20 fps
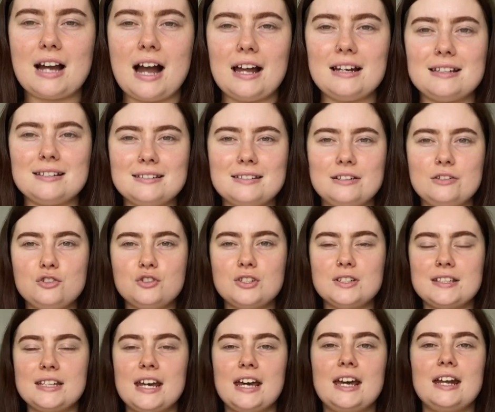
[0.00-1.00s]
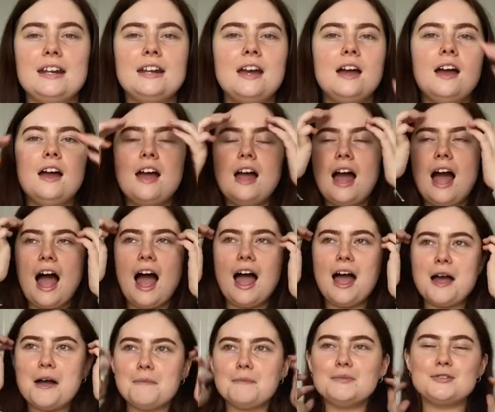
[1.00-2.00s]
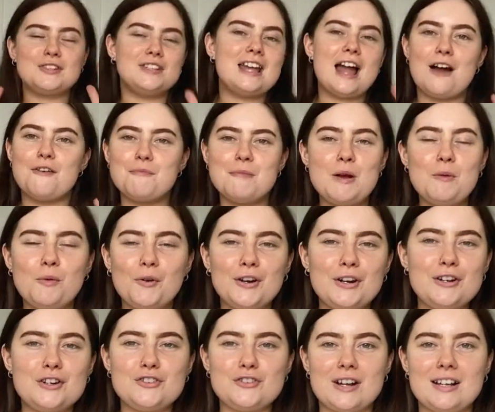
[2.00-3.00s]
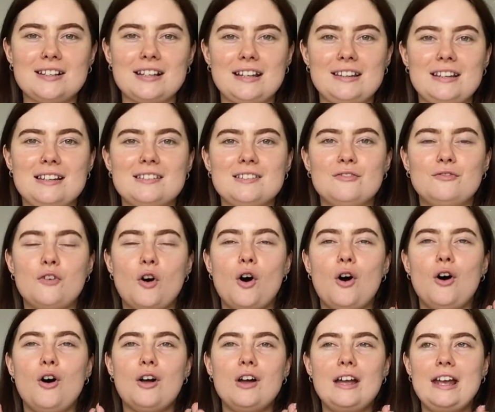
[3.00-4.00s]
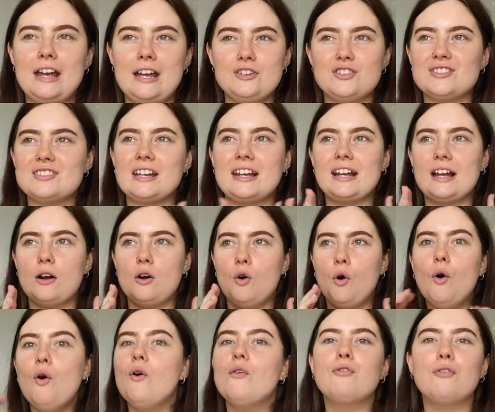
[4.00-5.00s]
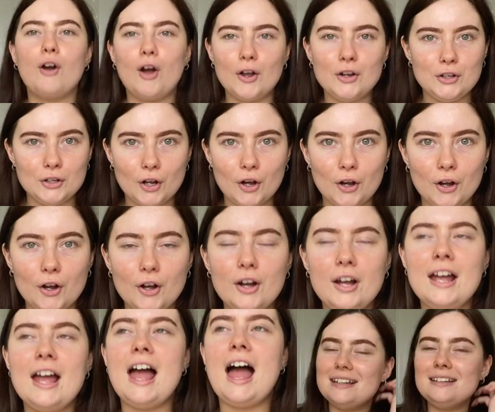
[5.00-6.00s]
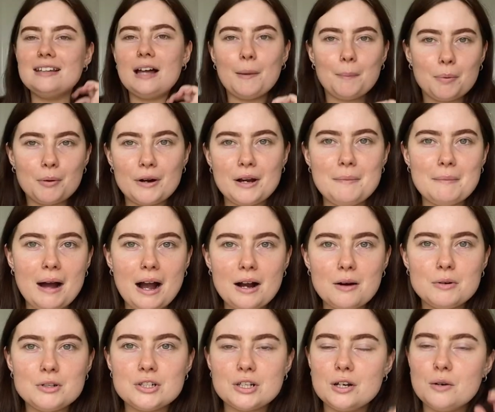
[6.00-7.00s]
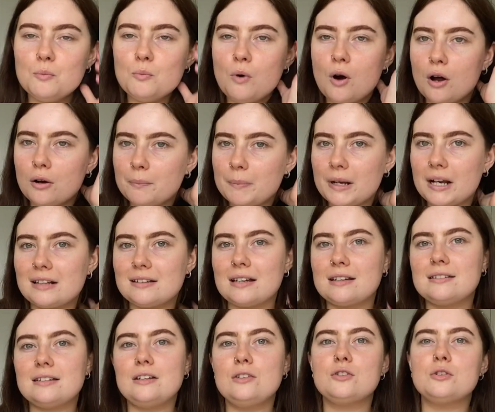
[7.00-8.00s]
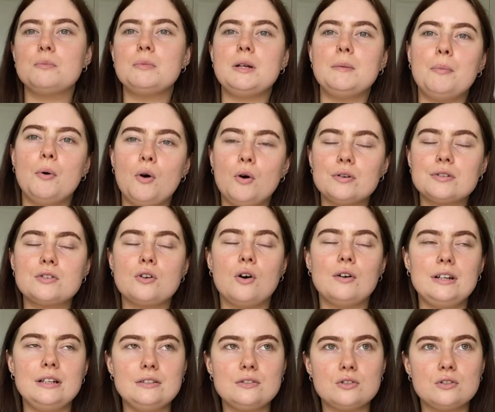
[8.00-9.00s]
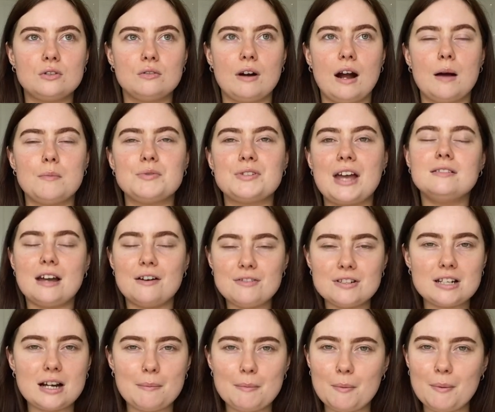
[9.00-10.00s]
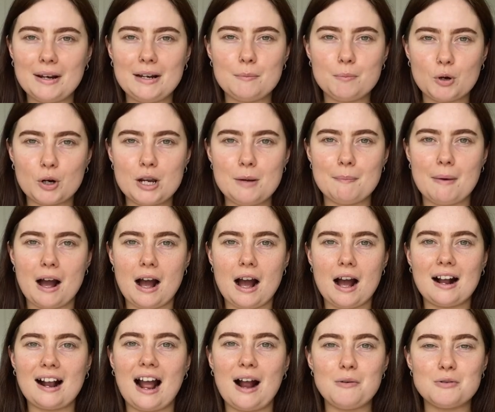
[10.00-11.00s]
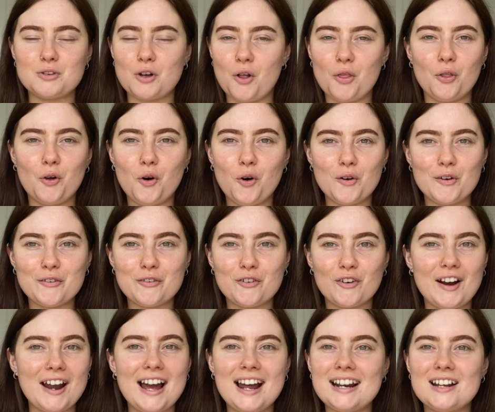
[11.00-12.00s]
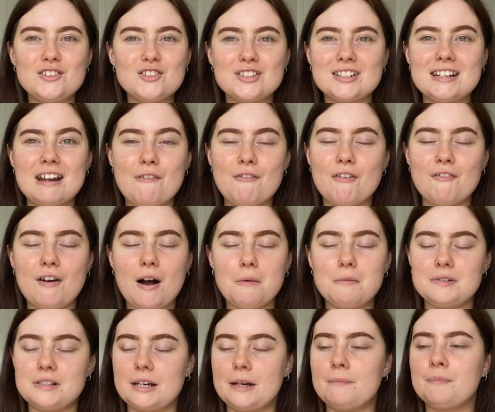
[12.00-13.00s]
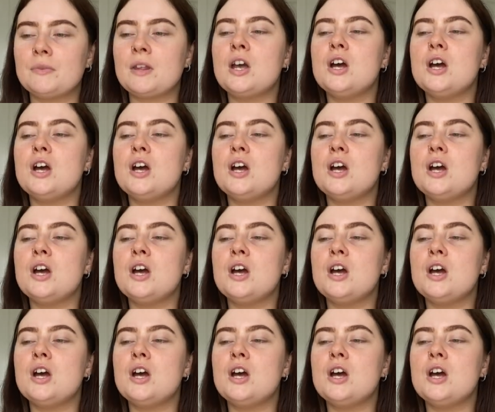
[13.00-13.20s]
kind of cinches in? Um, so yeah, I've been wanting a dress like this for ages, like over a year. I've seen that Primark were doing one because I seen somebody post it on Instagram. So every time I went in Primark, I was on the hunt for it and I just never found it.